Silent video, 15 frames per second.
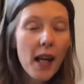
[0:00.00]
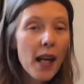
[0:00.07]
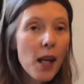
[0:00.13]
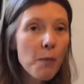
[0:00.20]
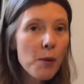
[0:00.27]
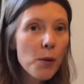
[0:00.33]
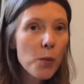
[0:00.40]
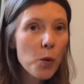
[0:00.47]

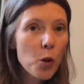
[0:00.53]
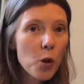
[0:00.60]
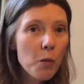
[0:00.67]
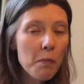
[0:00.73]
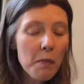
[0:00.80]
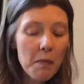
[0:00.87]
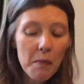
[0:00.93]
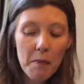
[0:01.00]
It was
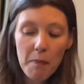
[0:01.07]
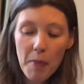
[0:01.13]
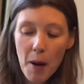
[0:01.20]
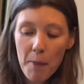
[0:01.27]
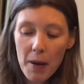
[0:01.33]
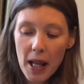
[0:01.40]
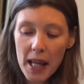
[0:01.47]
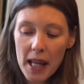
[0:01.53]
warm,
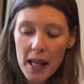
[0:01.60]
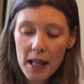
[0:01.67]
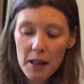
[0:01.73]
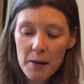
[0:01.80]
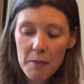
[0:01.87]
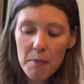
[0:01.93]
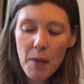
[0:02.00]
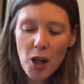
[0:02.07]
bubbly,
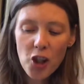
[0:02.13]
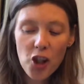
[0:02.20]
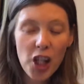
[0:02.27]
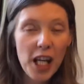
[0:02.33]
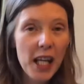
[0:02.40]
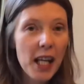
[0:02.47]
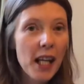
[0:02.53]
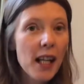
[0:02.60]

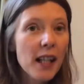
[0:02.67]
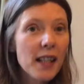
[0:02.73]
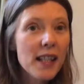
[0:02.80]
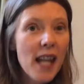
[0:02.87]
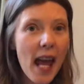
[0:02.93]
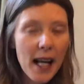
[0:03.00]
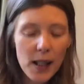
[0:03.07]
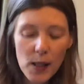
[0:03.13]
mushy,
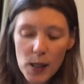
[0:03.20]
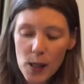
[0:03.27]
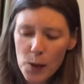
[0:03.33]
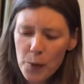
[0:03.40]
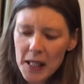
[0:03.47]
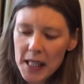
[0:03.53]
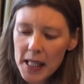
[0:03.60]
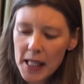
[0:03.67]
nectar,
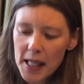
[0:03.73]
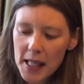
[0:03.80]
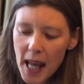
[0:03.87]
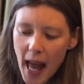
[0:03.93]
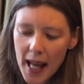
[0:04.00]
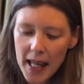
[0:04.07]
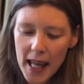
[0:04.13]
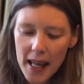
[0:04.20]
sweet and
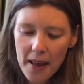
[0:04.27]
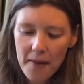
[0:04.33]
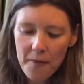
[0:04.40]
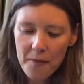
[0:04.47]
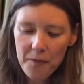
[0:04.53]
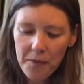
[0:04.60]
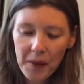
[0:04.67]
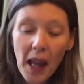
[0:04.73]
tangy.
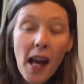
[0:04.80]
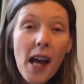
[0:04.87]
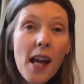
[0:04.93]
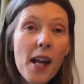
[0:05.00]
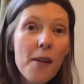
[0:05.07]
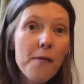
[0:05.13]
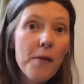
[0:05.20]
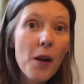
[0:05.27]

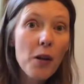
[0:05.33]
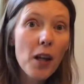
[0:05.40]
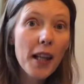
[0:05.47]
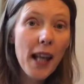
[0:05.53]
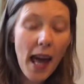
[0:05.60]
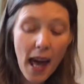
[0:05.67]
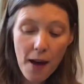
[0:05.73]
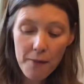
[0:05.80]
It felt like
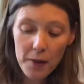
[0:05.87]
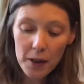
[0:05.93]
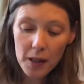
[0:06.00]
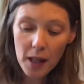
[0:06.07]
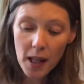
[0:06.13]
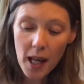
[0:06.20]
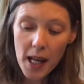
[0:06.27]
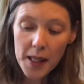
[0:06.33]
heaven
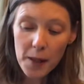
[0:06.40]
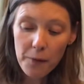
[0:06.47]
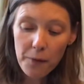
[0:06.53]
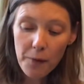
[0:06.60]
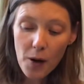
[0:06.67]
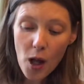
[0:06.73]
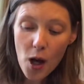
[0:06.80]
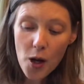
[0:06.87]
as it
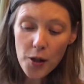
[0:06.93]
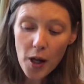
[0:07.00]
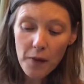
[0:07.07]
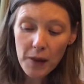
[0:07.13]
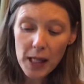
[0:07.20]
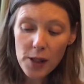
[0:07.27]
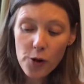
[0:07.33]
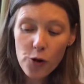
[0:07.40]
flowed over
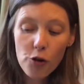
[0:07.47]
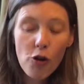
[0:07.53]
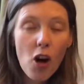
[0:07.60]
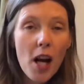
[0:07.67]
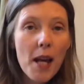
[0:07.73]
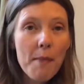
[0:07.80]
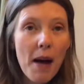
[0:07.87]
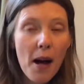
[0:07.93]
his
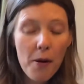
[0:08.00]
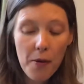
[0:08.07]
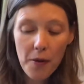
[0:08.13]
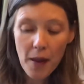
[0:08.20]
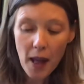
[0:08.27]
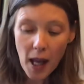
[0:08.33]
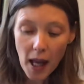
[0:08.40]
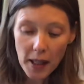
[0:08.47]
dry mouth
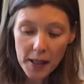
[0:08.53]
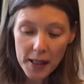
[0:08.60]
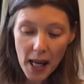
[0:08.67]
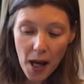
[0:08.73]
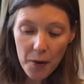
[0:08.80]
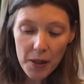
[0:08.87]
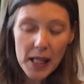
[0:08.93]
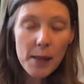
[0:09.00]
and
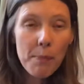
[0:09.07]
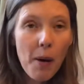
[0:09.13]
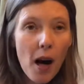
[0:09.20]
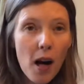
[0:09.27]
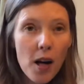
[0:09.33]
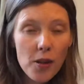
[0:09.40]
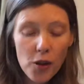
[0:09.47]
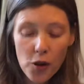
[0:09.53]
down his
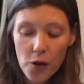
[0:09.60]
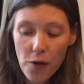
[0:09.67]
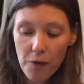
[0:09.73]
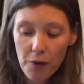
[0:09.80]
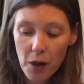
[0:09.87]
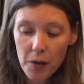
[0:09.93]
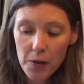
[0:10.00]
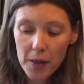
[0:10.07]
parched
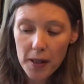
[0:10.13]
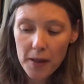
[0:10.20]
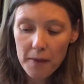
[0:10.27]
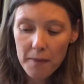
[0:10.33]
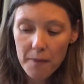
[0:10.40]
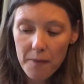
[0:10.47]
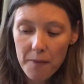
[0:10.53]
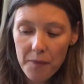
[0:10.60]
throat.
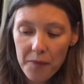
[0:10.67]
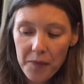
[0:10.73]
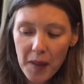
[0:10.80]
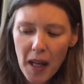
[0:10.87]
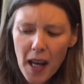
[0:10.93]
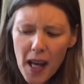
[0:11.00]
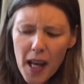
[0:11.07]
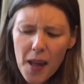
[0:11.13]

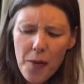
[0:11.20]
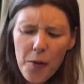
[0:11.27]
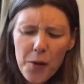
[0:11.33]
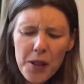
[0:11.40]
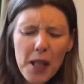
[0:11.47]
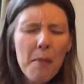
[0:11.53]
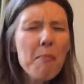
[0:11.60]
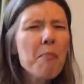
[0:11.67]
He
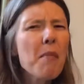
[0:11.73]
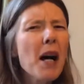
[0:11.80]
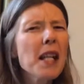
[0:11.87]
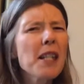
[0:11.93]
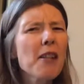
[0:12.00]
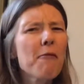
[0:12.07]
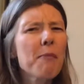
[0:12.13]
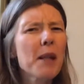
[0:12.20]
thought it
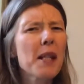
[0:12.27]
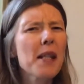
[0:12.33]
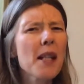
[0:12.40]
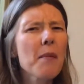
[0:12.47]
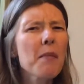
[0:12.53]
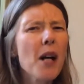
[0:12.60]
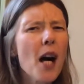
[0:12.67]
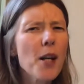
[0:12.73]
might have been
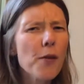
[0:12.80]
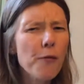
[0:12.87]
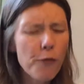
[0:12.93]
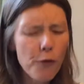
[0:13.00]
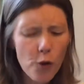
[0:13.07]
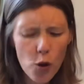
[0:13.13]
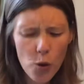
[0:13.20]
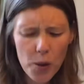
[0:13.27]
some kind of
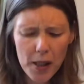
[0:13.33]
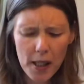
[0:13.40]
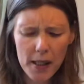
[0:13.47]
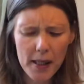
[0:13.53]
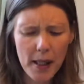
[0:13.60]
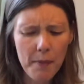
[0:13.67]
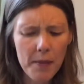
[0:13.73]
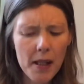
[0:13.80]
fruit at
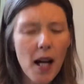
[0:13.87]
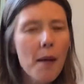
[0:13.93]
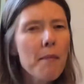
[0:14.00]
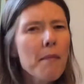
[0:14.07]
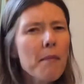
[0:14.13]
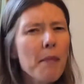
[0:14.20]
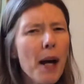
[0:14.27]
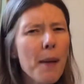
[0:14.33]
some
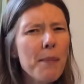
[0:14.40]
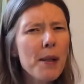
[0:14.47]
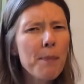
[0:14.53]
time, perhaps